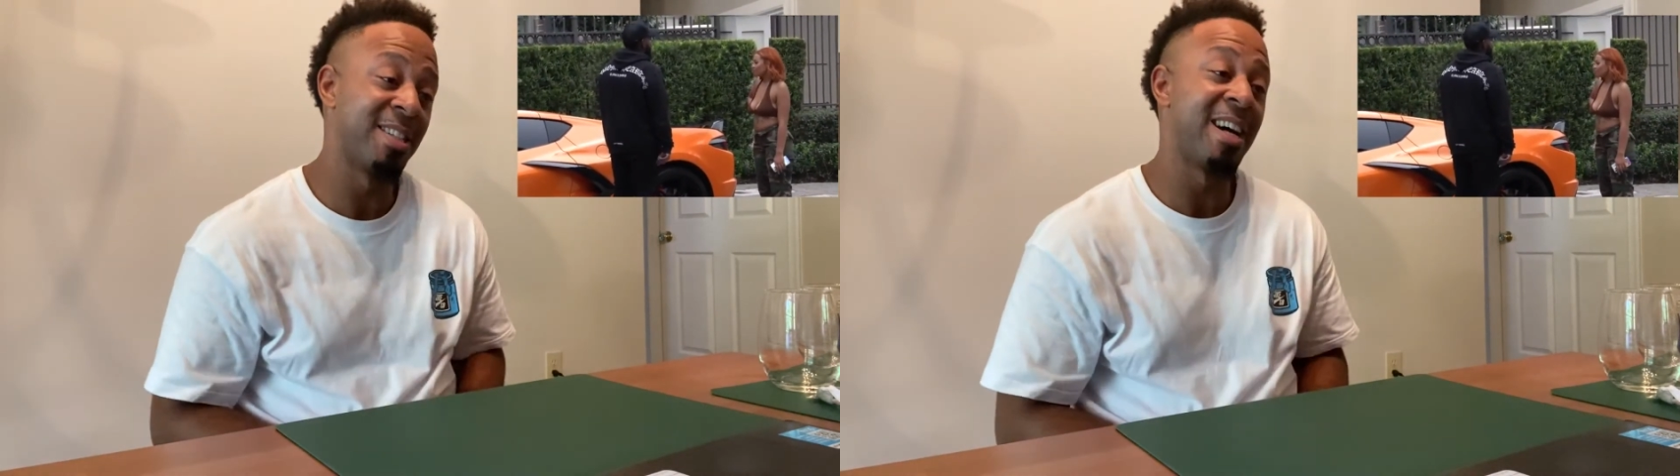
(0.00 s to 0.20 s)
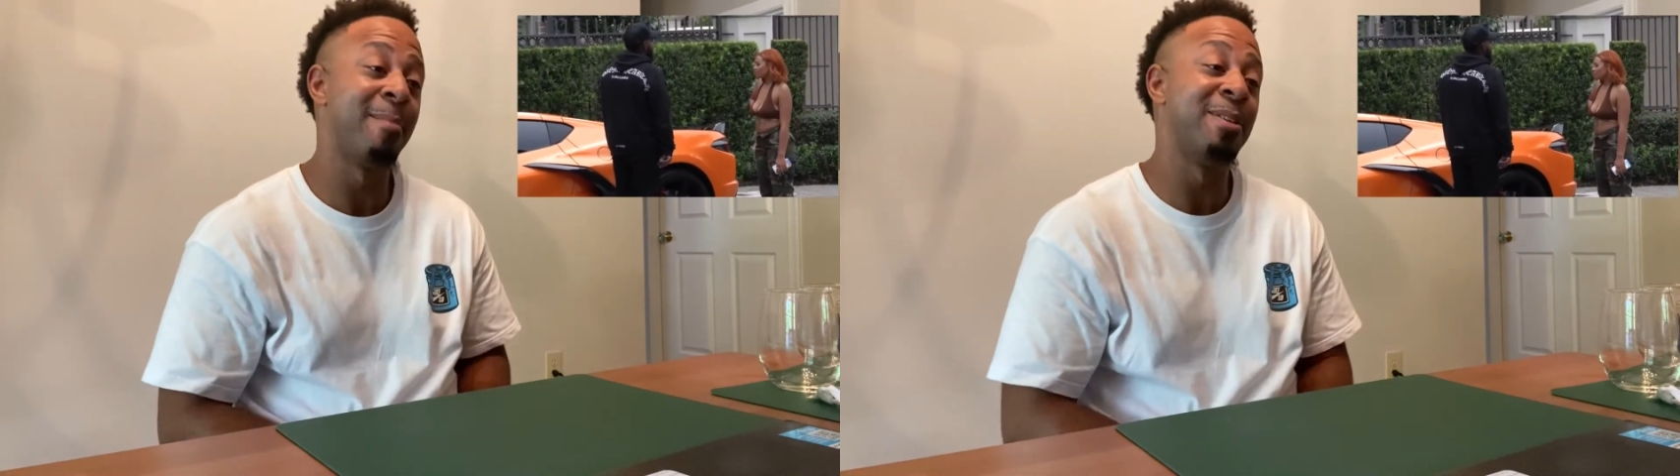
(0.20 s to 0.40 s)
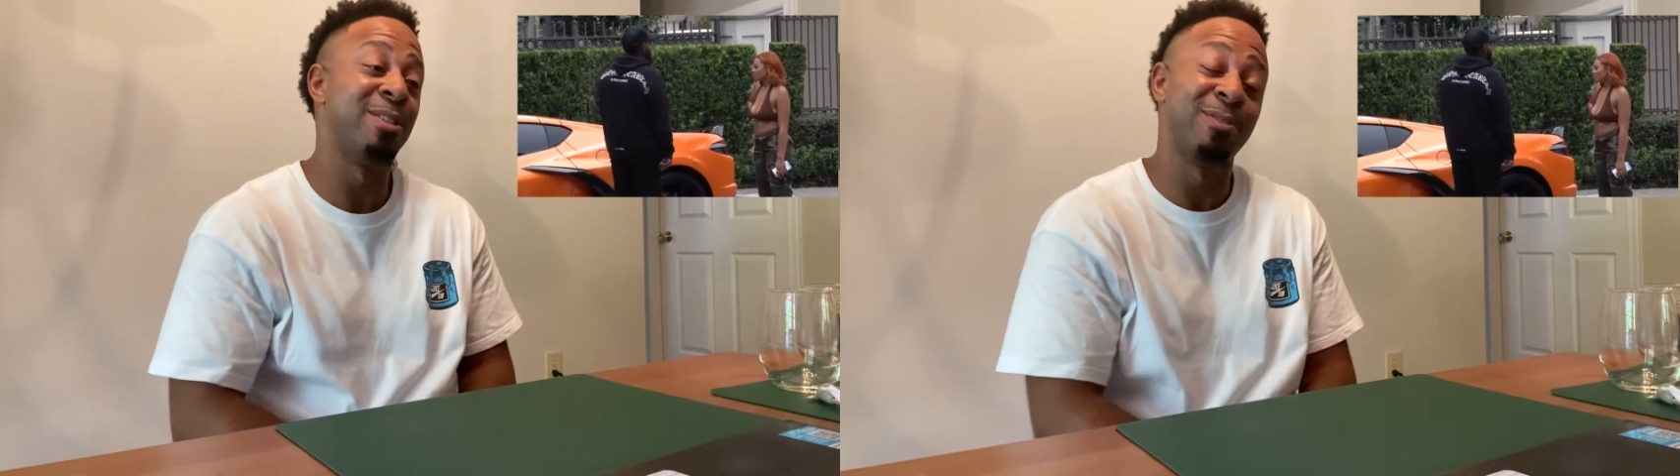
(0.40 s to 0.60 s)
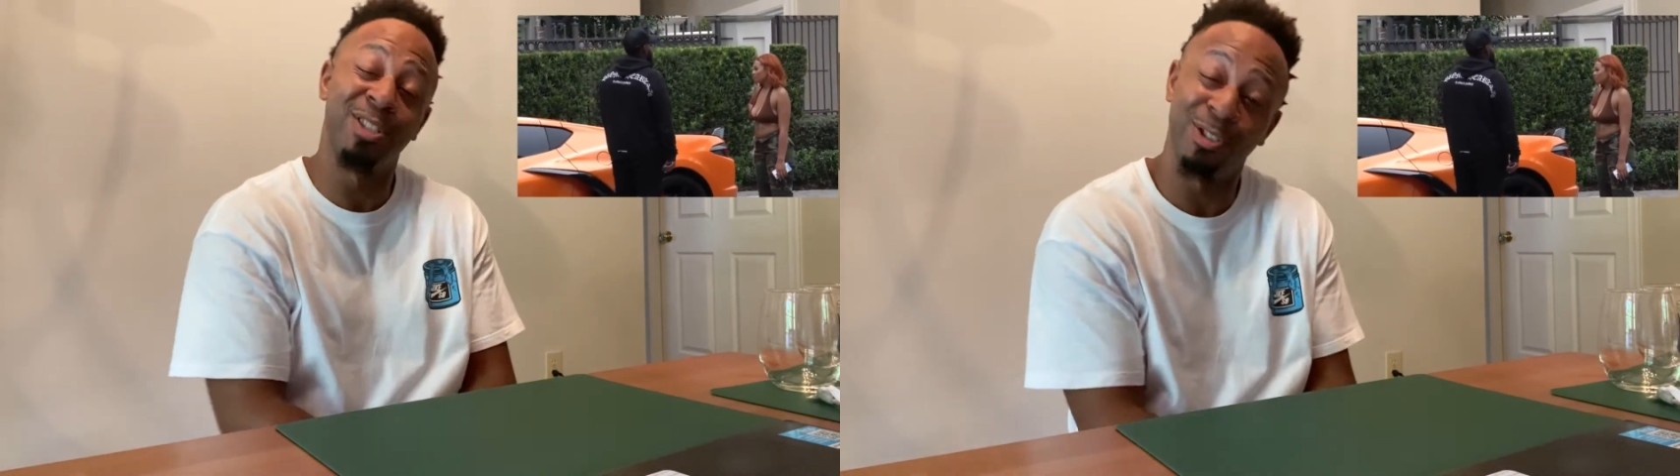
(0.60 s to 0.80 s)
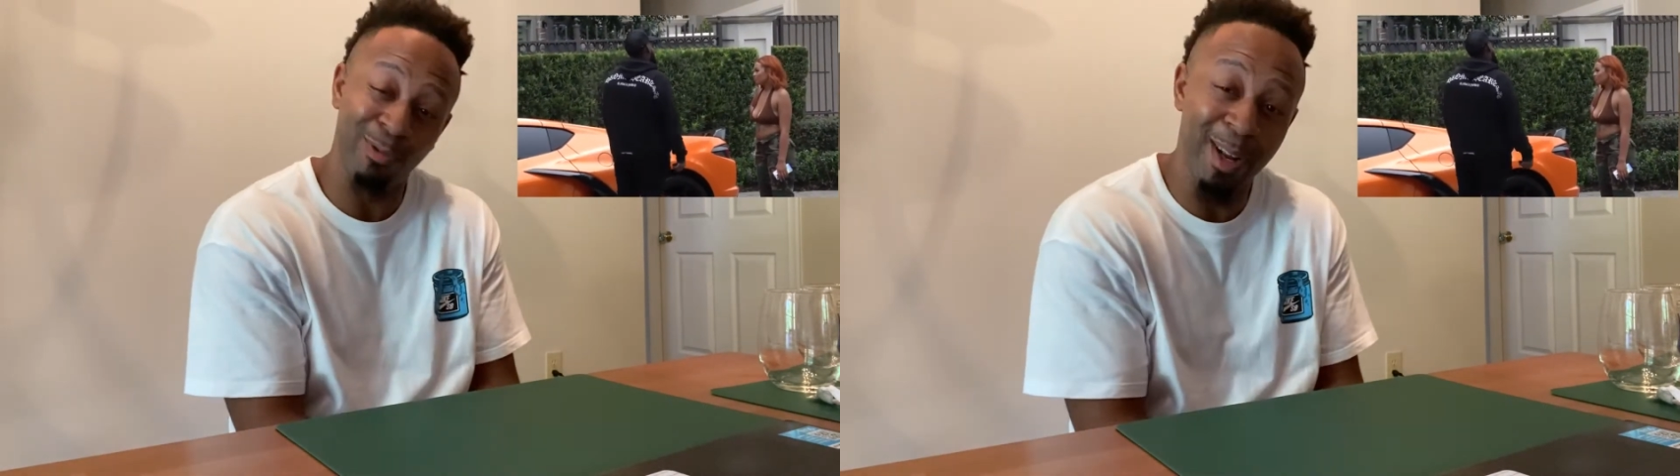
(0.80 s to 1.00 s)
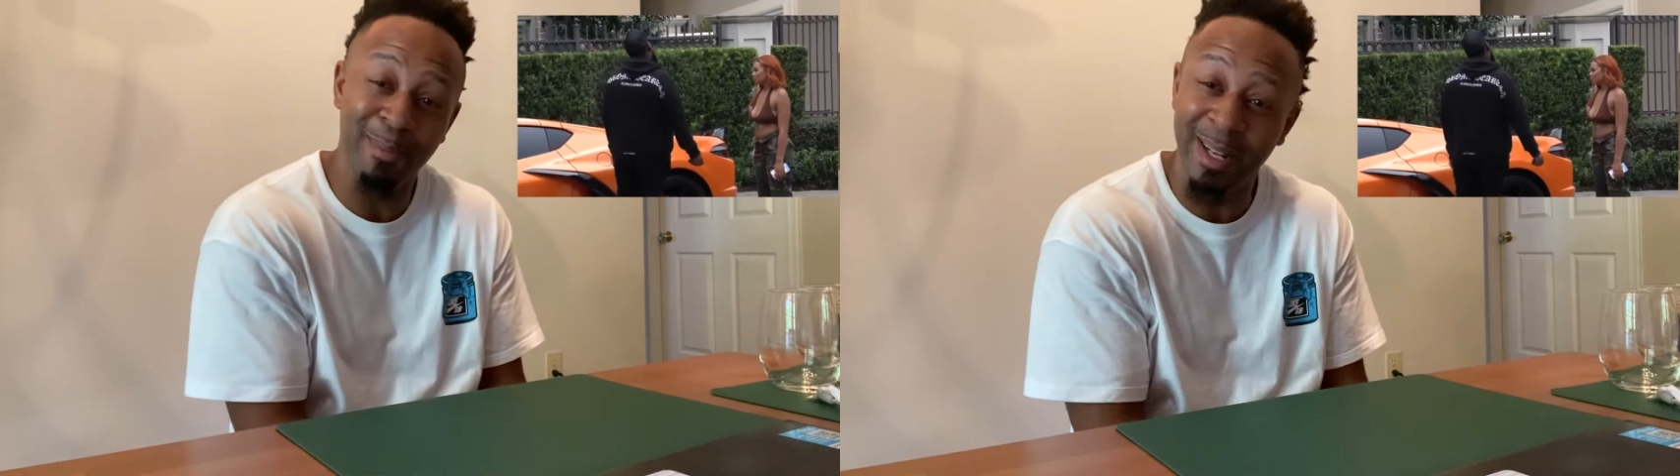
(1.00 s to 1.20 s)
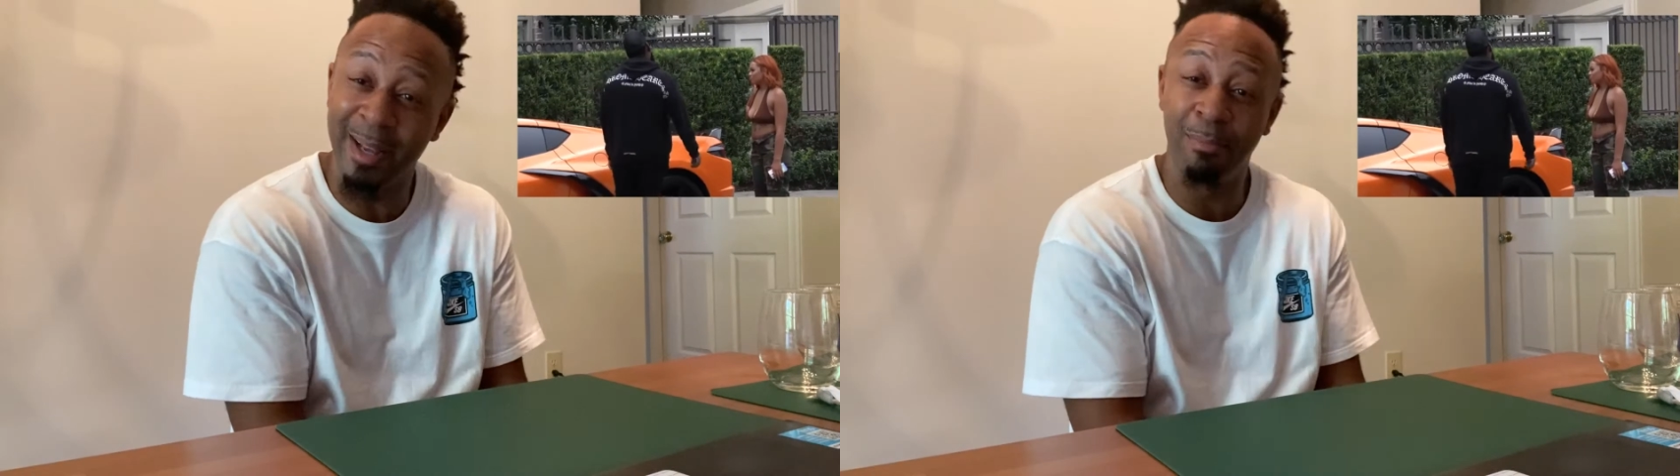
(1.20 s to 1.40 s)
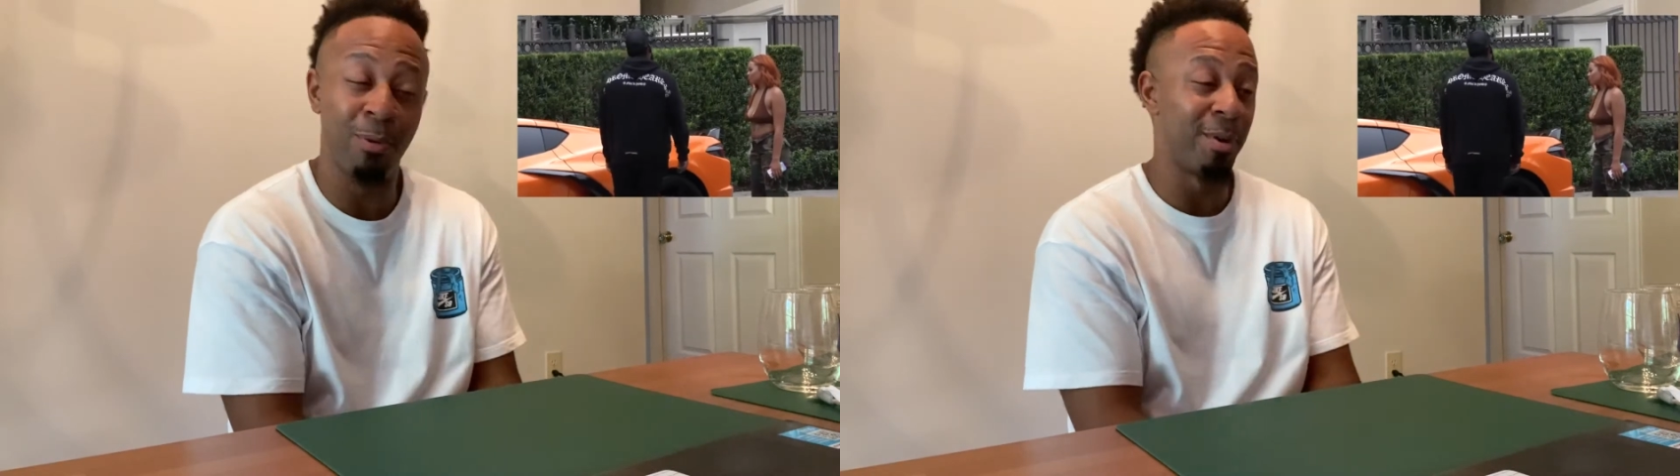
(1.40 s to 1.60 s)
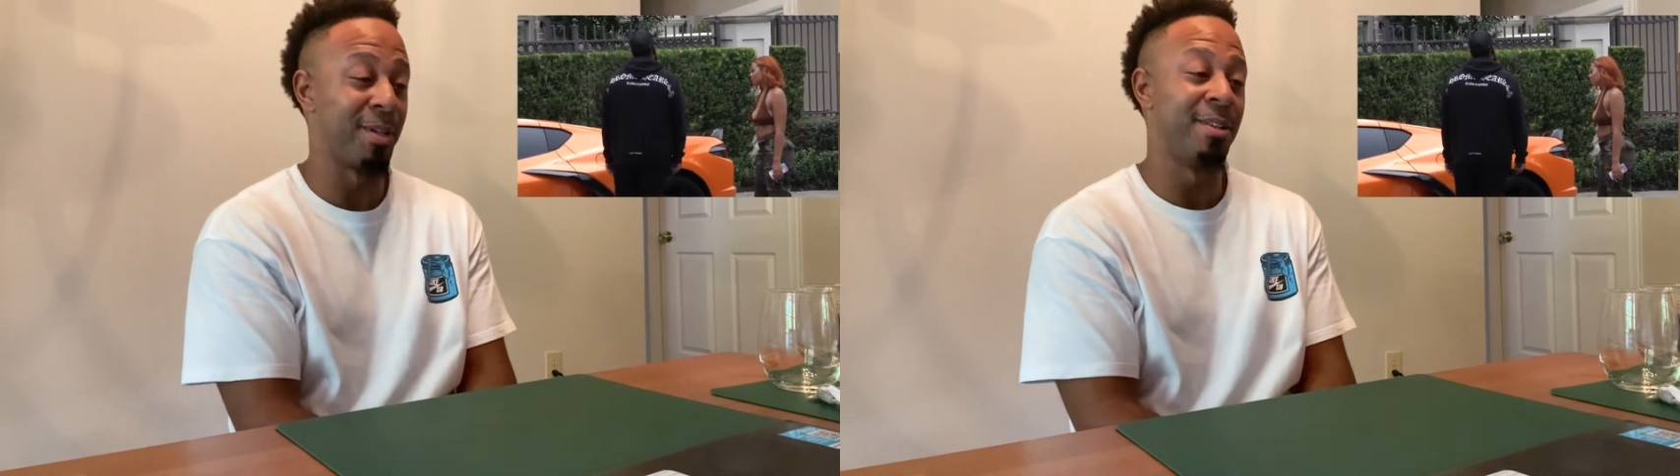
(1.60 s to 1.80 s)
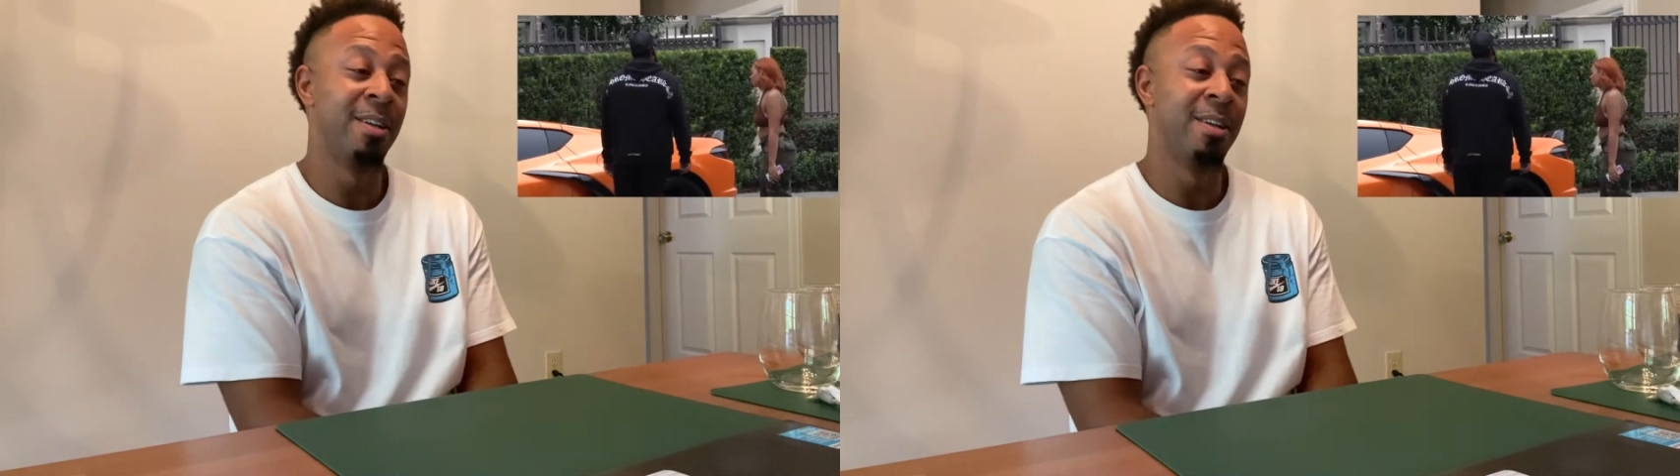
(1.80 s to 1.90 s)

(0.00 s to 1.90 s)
Time is extremely important,